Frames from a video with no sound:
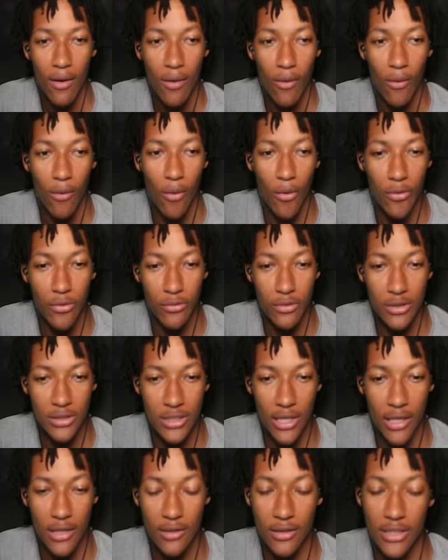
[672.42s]
Auto
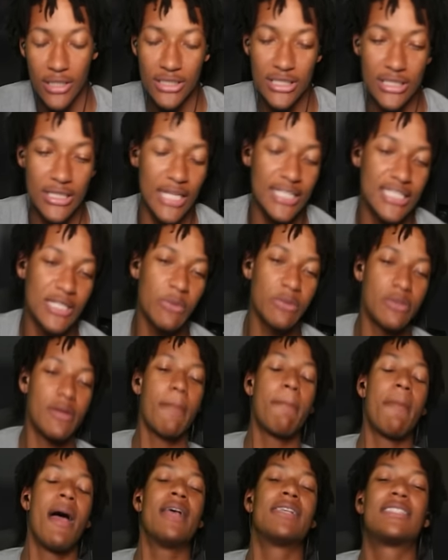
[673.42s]
detect. Let's see. Let's see what the
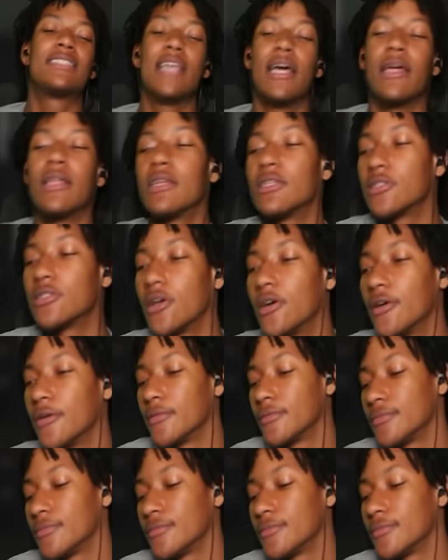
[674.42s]
best settings are.